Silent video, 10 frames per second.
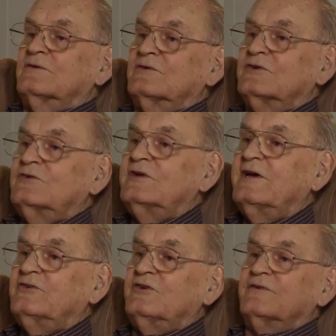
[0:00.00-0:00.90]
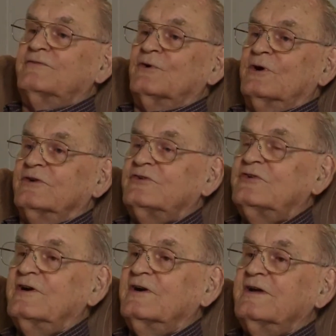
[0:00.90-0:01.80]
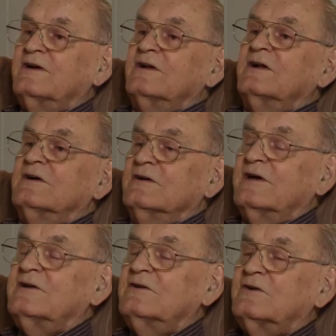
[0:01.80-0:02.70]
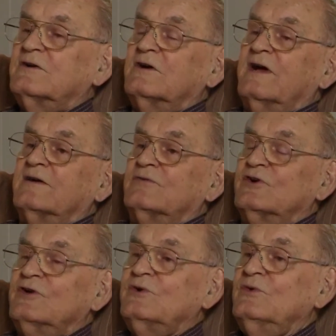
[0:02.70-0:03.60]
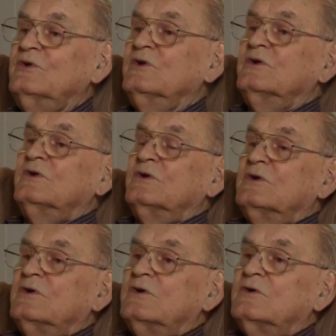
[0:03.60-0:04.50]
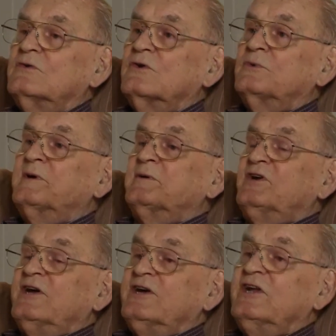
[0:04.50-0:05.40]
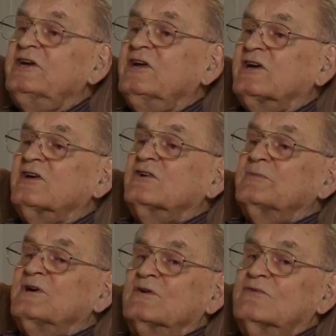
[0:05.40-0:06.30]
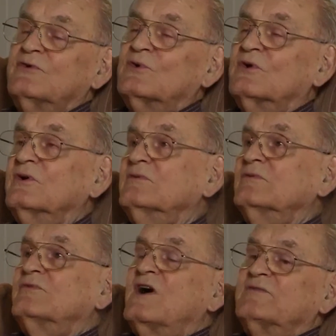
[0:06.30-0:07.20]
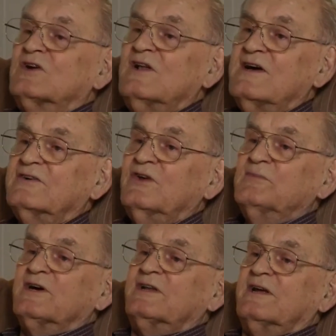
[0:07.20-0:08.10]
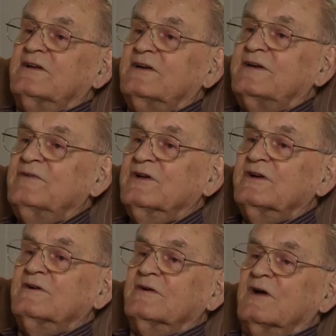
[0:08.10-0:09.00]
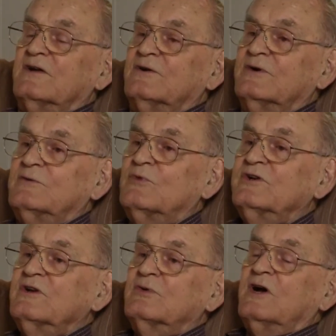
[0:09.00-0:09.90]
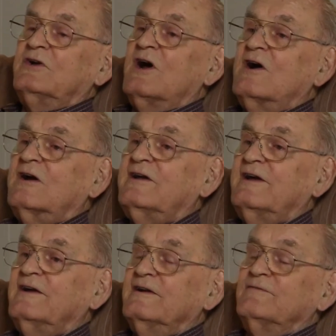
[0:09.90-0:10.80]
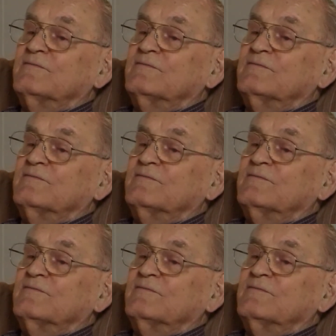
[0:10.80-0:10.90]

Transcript: just the edge of the forest there that afternoon. So we were digging in, I guess, about 4 or 5 o'clock, something like that, in the evening there. I know it wasn't quite dark yet.